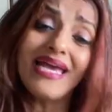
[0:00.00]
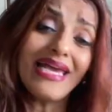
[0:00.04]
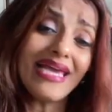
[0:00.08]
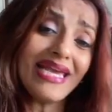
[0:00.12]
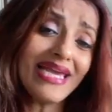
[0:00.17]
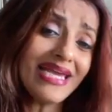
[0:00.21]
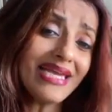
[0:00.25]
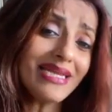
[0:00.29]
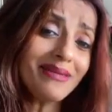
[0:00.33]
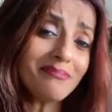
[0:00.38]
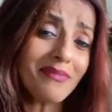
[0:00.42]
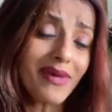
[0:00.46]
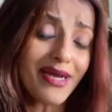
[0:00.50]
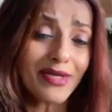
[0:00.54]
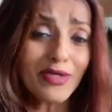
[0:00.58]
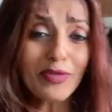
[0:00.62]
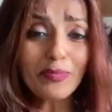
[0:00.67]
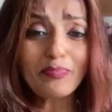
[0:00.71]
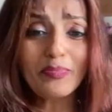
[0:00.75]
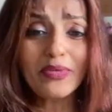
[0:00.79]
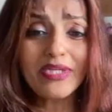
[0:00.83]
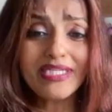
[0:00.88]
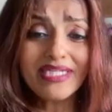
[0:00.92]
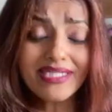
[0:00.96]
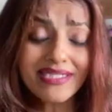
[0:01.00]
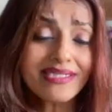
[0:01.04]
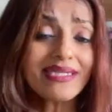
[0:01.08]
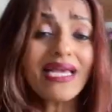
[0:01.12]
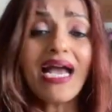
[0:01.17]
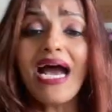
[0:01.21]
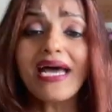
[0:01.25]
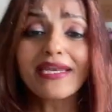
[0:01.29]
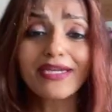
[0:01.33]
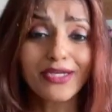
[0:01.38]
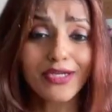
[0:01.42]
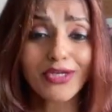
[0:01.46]
In my opinion,
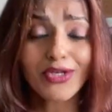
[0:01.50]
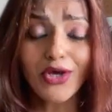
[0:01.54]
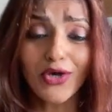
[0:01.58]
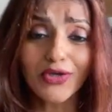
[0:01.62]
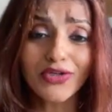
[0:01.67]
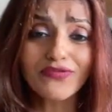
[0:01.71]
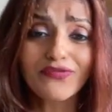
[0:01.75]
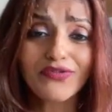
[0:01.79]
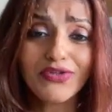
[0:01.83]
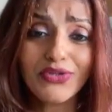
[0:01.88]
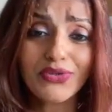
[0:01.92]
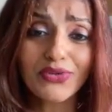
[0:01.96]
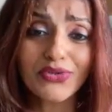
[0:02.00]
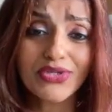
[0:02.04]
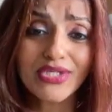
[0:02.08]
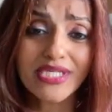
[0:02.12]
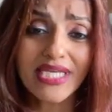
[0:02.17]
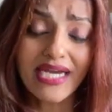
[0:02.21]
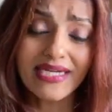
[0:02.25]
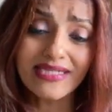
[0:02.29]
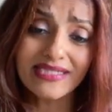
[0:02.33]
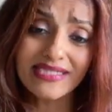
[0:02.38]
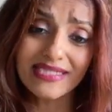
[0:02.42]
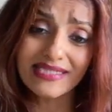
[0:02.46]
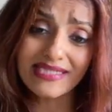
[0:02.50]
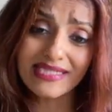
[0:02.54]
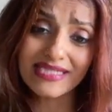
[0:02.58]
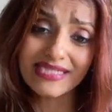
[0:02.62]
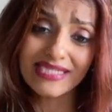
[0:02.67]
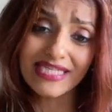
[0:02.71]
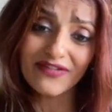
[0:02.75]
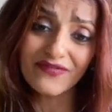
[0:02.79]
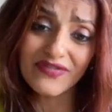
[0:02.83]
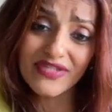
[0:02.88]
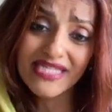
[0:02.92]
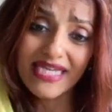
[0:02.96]
and a lot of neuroscientists
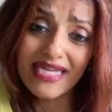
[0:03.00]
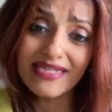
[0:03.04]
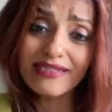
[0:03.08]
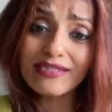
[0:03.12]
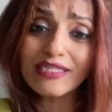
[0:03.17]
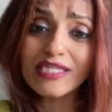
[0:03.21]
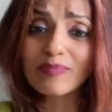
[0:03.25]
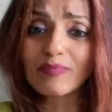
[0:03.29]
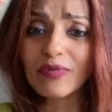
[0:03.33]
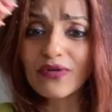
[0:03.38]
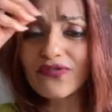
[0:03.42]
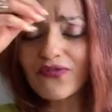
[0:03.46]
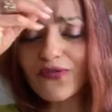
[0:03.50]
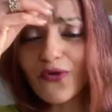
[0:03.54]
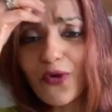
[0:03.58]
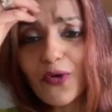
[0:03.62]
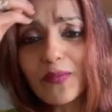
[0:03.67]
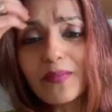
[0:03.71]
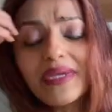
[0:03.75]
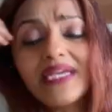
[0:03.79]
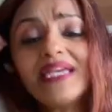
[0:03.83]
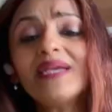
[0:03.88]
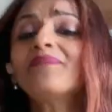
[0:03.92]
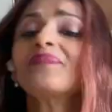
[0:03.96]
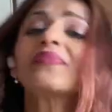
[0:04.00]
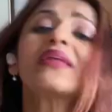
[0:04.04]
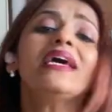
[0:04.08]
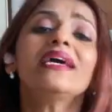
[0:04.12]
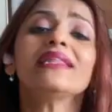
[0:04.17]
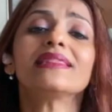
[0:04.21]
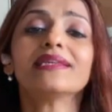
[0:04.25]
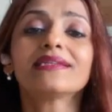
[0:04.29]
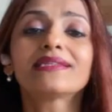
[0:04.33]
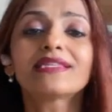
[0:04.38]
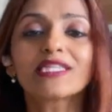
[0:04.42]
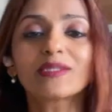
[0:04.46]
have said this before me,
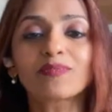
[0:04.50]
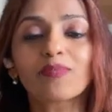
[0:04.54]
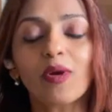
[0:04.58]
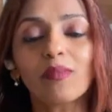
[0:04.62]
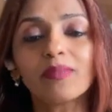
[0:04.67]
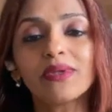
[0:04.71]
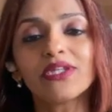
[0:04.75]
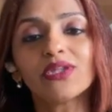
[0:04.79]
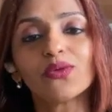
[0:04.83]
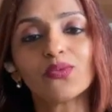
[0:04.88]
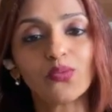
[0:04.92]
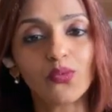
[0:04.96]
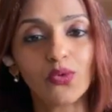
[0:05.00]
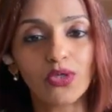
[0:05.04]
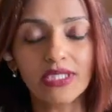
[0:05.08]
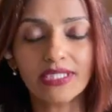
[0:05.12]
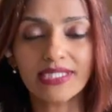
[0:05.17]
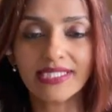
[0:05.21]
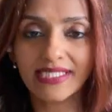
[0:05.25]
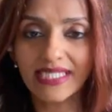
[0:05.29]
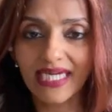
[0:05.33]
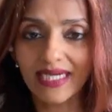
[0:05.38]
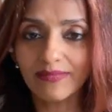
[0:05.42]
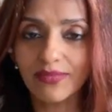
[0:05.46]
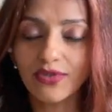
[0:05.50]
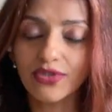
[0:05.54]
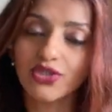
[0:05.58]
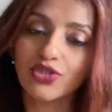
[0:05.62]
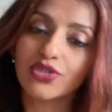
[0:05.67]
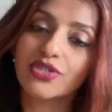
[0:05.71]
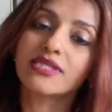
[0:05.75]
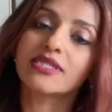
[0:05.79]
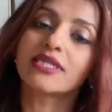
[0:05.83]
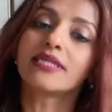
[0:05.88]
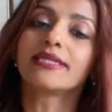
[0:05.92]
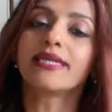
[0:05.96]
this is probably the worst time to
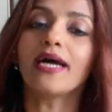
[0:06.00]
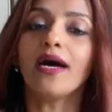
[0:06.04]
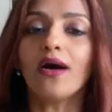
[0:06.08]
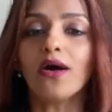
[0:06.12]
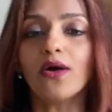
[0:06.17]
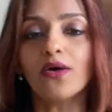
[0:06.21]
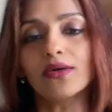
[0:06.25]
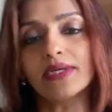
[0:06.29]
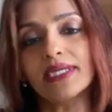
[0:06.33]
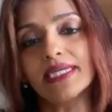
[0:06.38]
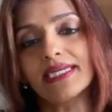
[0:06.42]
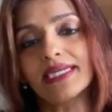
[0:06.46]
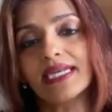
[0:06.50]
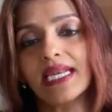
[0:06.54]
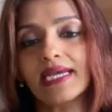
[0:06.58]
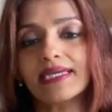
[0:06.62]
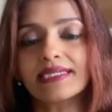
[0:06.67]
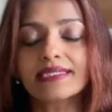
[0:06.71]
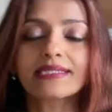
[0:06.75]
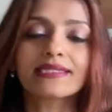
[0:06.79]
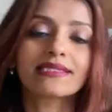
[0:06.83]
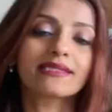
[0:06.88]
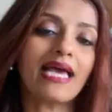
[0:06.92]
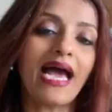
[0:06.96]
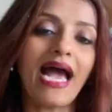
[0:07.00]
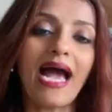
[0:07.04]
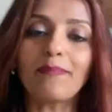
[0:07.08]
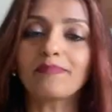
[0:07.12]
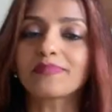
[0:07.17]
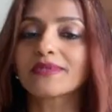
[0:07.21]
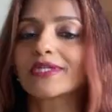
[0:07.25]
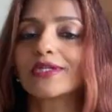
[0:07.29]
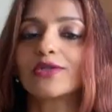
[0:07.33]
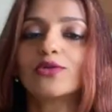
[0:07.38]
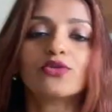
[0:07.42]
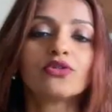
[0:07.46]
just sit down in like
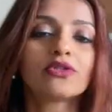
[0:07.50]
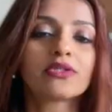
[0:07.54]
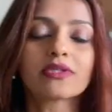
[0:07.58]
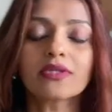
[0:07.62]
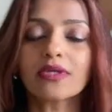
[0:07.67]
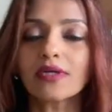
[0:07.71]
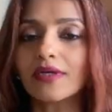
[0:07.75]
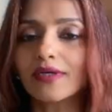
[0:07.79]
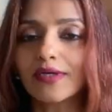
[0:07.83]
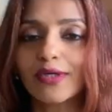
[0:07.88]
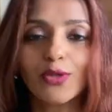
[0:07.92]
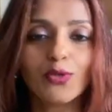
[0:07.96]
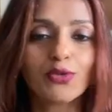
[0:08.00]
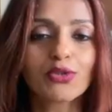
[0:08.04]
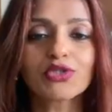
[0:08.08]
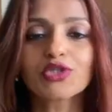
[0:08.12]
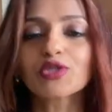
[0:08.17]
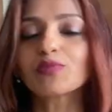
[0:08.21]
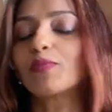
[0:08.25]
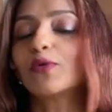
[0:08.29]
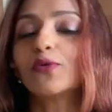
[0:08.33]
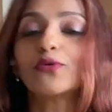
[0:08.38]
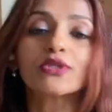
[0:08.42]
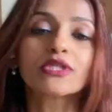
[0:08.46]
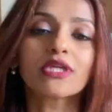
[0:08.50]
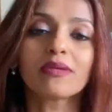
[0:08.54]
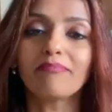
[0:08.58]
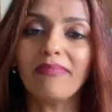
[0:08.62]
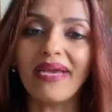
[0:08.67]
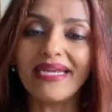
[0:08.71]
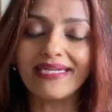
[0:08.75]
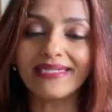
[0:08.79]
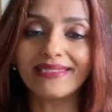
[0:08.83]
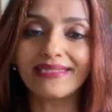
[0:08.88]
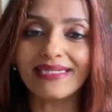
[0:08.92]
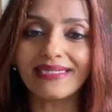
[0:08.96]
absolute lotus pose and
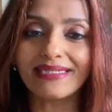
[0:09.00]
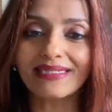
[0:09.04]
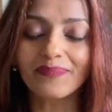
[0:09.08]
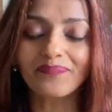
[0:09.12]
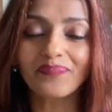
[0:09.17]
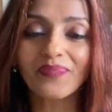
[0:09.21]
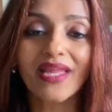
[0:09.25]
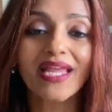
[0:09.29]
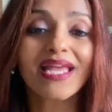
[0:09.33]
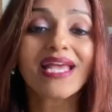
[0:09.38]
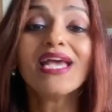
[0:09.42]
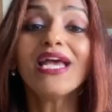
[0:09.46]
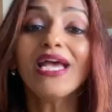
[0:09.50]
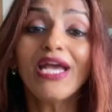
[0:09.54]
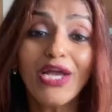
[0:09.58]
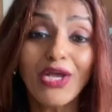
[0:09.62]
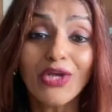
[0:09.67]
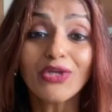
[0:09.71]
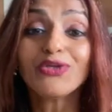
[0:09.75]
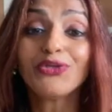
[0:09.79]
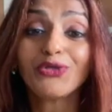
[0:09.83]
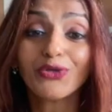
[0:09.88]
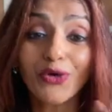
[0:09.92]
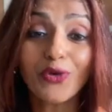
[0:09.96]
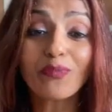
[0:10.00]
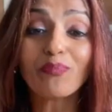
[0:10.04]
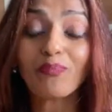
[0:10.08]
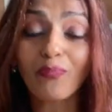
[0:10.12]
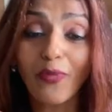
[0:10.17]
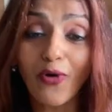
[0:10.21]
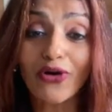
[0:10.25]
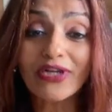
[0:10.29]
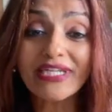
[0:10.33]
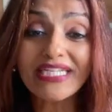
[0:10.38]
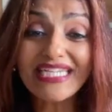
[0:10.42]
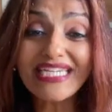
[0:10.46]
meditate. Your
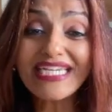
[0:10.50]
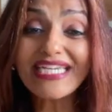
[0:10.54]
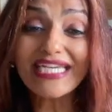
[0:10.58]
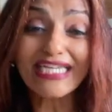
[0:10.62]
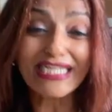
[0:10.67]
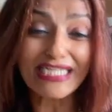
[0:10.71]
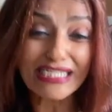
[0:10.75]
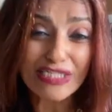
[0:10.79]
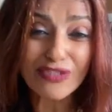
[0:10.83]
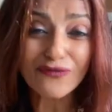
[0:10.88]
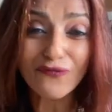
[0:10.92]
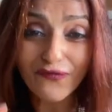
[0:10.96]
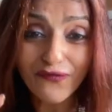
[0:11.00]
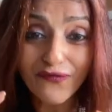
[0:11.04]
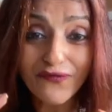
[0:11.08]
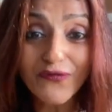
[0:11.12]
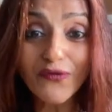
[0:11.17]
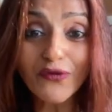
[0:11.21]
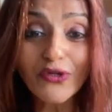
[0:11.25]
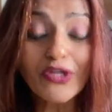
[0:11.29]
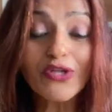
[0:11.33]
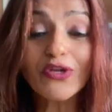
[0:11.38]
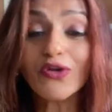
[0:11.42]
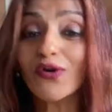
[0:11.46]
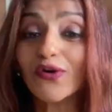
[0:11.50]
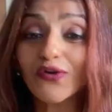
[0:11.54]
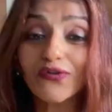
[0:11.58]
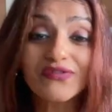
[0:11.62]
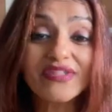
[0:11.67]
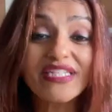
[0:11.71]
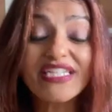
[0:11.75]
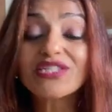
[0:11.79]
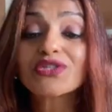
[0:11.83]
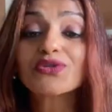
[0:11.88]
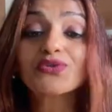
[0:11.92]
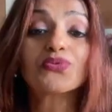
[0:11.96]
body is full of
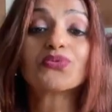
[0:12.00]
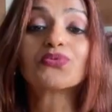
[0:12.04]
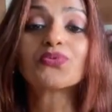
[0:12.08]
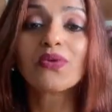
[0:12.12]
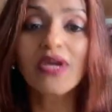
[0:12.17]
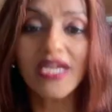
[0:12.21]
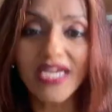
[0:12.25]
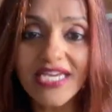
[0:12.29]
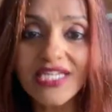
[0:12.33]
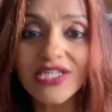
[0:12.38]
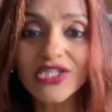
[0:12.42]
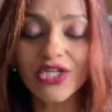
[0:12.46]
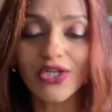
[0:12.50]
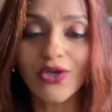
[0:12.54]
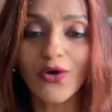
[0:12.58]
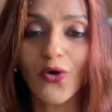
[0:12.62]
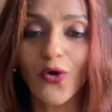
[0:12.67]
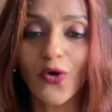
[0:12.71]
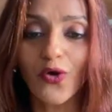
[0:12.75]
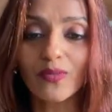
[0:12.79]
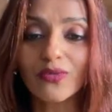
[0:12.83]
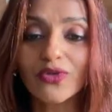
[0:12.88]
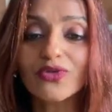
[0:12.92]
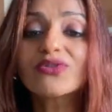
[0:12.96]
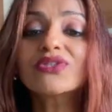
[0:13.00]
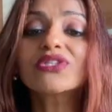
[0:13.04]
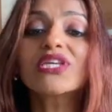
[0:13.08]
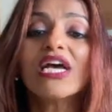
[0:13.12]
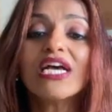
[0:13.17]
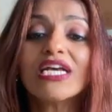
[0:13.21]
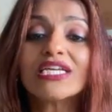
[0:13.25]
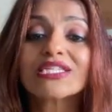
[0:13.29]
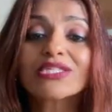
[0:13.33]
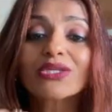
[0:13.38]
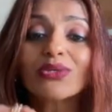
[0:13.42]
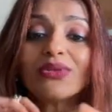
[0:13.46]
these raging hormones,
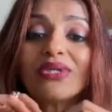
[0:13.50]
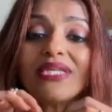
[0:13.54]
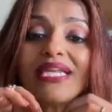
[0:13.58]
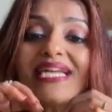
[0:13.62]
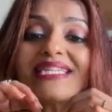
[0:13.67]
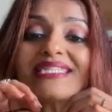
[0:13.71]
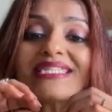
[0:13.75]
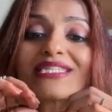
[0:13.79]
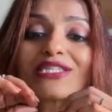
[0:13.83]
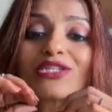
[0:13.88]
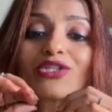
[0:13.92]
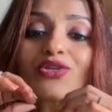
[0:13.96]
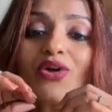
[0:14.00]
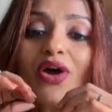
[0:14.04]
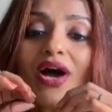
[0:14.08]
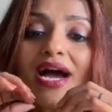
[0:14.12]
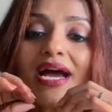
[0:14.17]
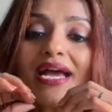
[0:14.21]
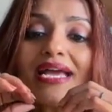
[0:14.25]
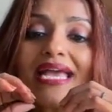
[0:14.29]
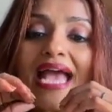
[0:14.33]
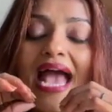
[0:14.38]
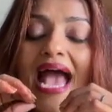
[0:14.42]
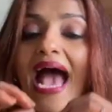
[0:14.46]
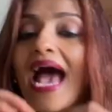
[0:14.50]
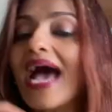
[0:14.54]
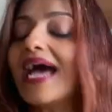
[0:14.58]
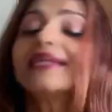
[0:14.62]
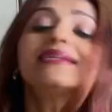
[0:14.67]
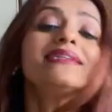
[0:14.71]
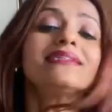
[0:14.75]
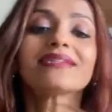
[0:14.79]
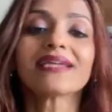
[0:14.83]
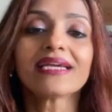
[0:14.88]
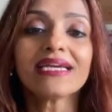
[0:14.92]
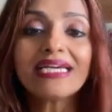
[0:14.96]
so let's try
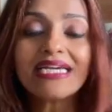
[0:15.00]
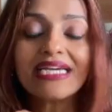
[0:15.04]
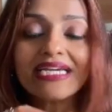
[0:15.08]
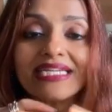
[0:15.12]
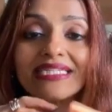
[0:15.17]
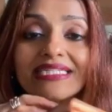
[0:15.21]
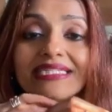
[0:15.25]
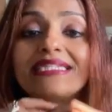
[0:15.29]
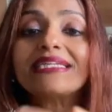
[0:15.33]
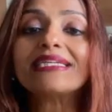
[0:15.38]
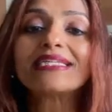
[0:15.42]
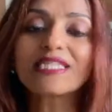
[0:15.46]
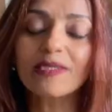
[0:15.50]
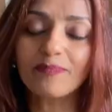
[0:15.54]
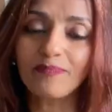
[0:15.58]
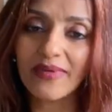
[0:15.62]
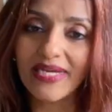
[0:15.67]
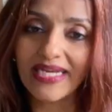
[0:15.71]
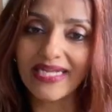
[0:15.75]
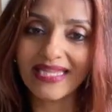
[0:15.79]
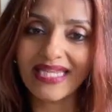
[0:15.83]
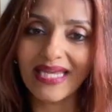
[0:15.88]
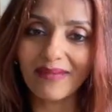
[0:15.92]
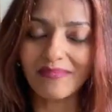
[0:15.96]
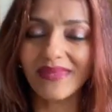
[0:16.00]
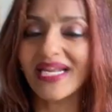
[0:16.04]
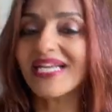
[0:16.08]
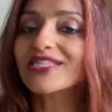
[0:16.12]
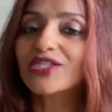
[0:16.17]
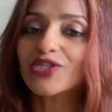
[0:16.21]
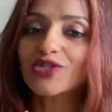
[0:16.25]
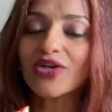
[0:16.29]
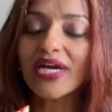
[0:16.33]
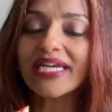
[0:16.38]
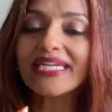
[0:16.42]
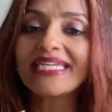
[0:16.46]
and dissipate them. Let's
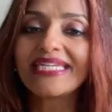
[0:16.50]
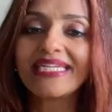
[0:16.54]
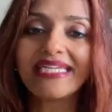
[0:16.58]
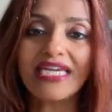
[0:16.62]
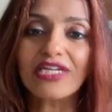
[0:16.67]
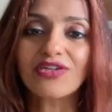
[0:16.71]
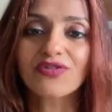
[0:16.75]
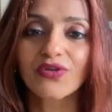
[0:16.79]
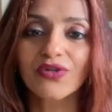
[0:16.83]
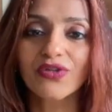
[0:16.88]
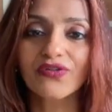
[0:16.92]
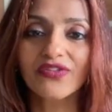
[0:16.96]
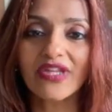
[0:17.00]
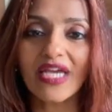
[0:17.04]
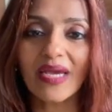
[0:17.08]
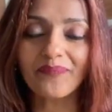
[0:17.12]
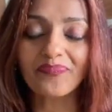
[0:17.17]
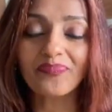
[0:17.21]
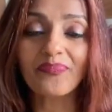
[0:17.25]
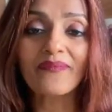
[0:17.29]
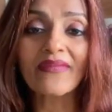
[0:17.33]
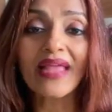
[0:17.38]
try and get rid of them.